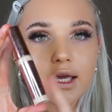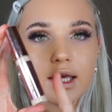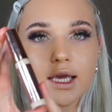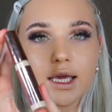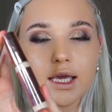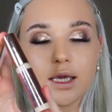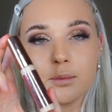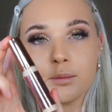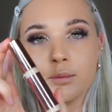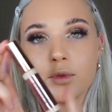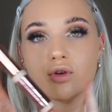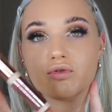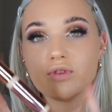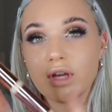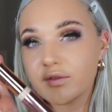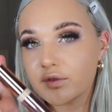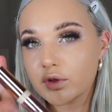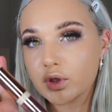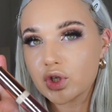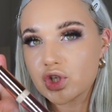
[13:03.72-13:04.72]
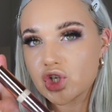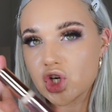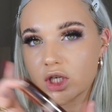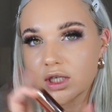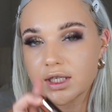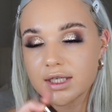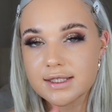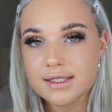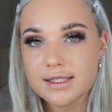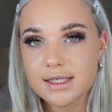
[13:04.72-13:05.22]

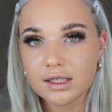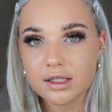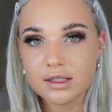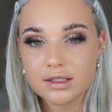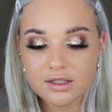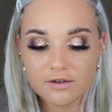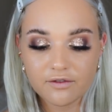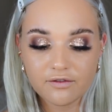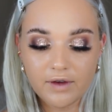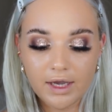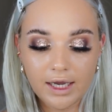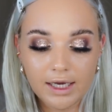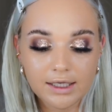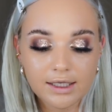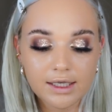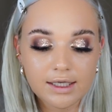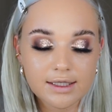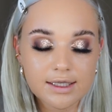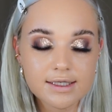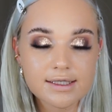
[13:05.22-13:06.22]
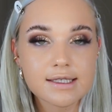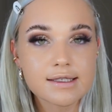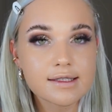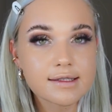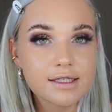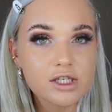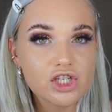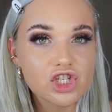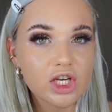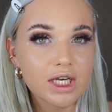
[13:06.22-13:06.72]
Revolution Conceal and Define, and this is in
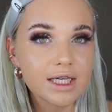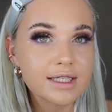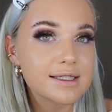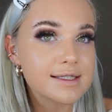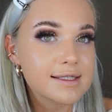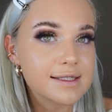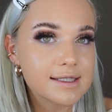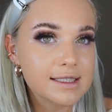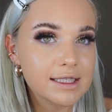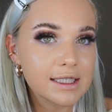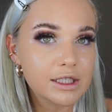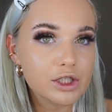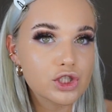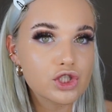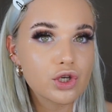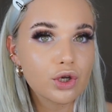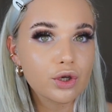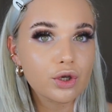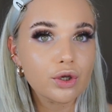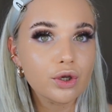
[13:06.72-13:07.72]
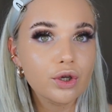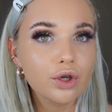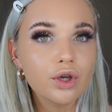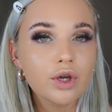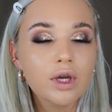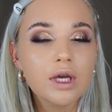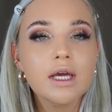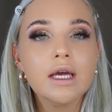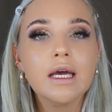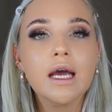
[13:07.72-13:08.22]
the shade C2.
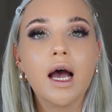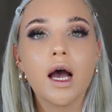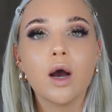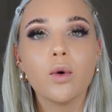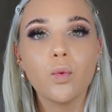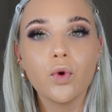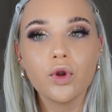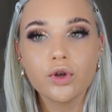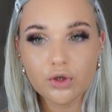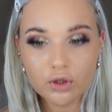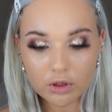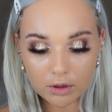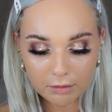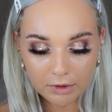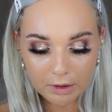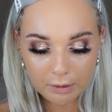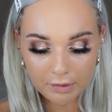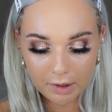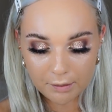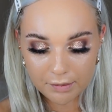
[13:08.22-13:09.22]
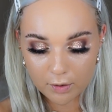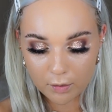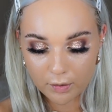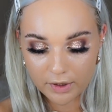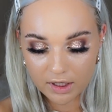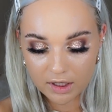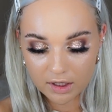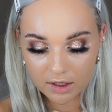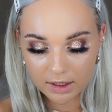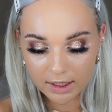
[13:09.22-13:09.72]
I would normally maybe
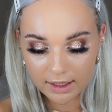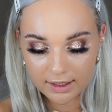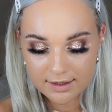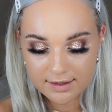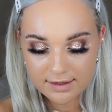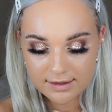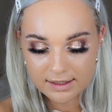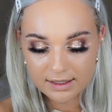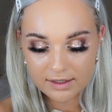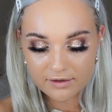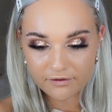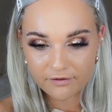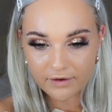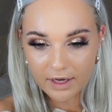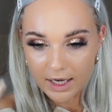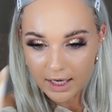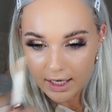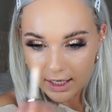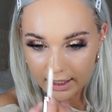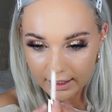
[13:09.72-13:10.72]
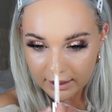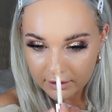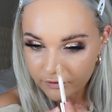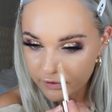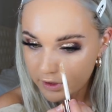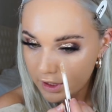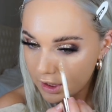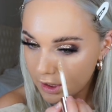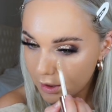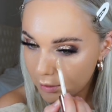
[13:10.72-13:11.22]
wear like C5,
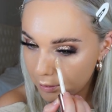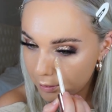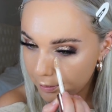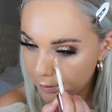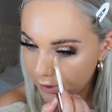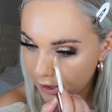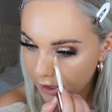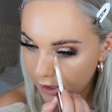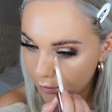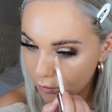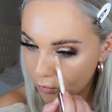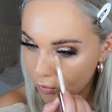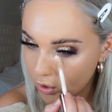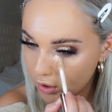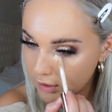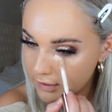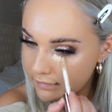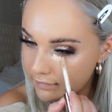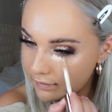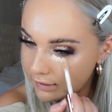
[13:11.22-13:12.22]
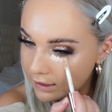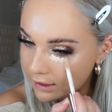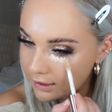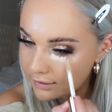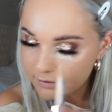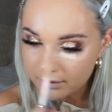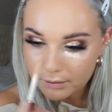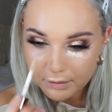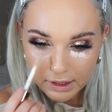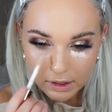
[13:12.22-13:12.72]
but I'm wanting it
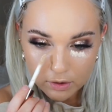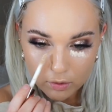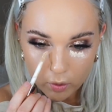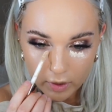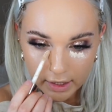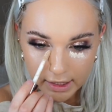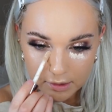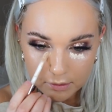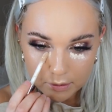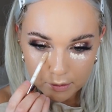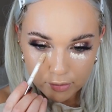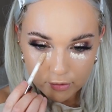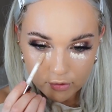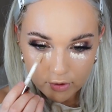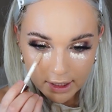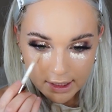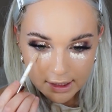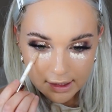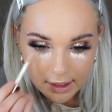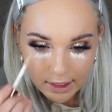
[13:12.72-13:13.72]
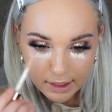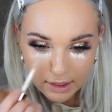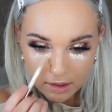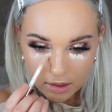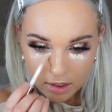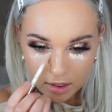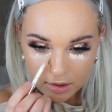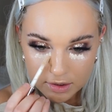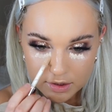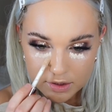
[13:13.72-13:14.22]
to be quite brightening
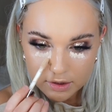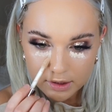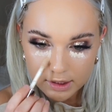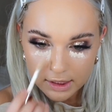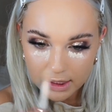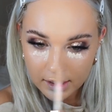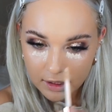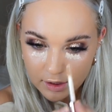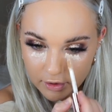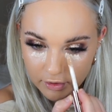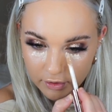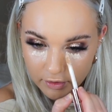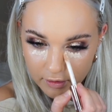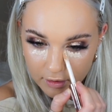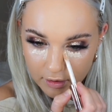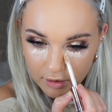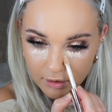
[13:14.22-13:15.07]
underneath.